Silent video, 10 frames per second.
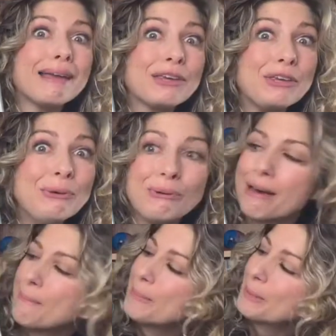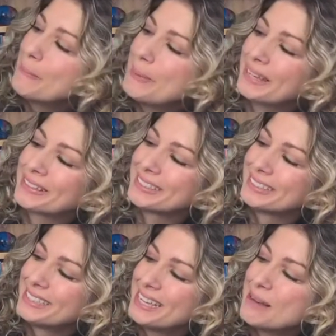cucumber pickle,
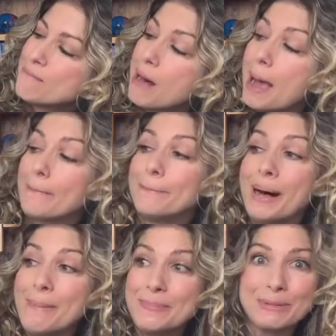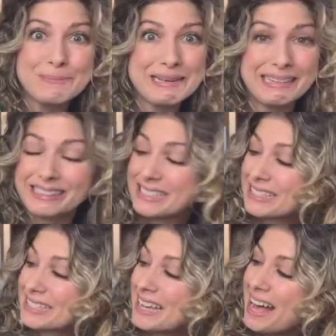my bumblebee in the
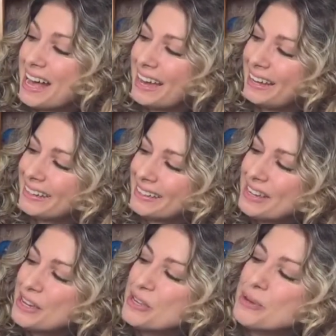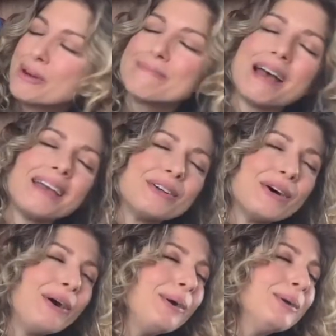sky. You're my
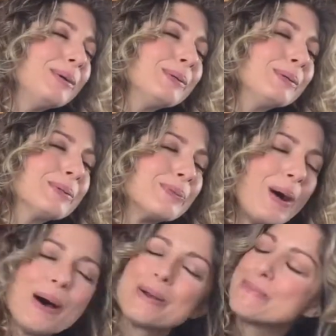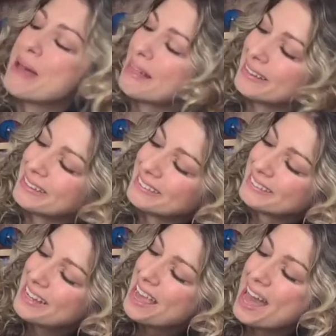cold watermelon
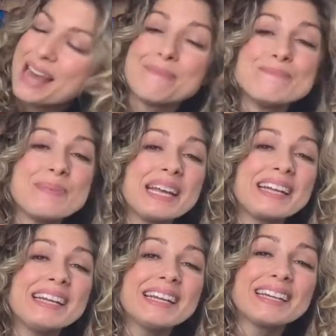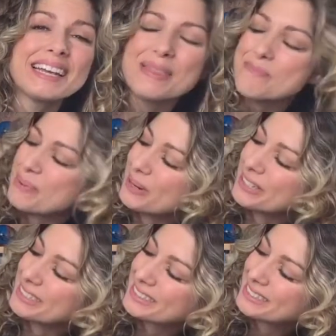at a picnic in the park.
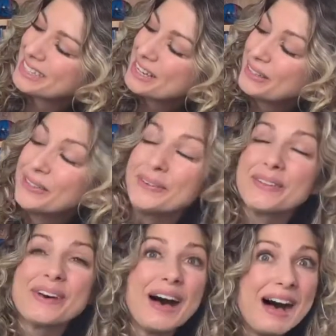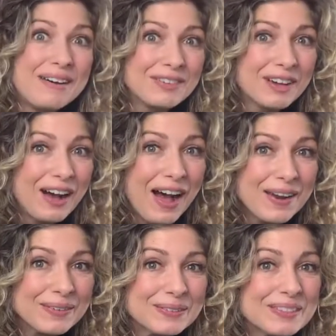You're the
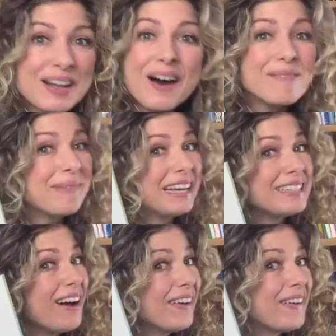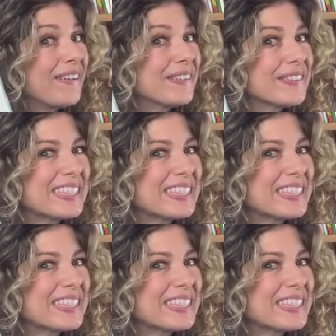avocados on my tacos.